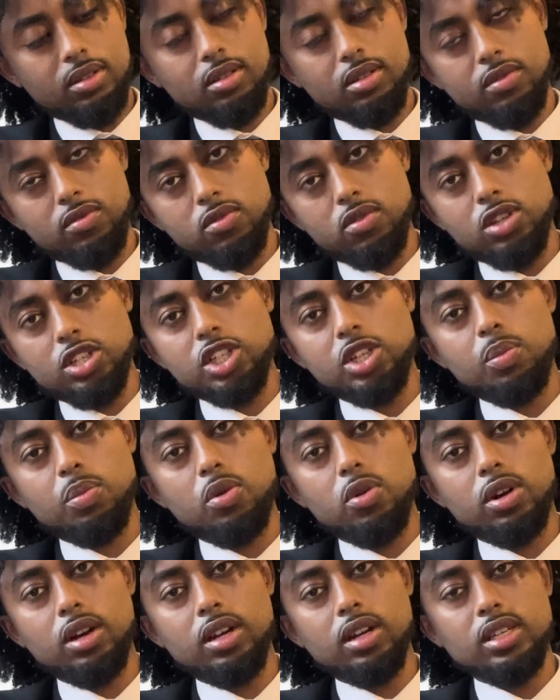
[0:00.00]
Of course,
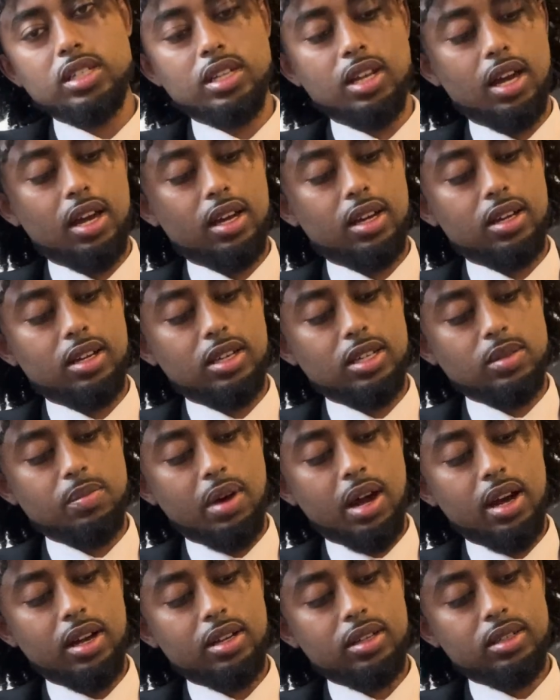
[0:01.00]
supporting his neck and his
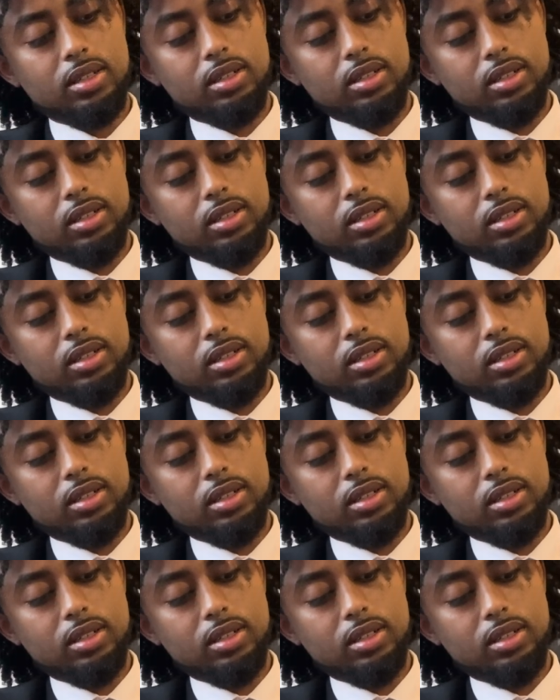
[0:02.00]
back.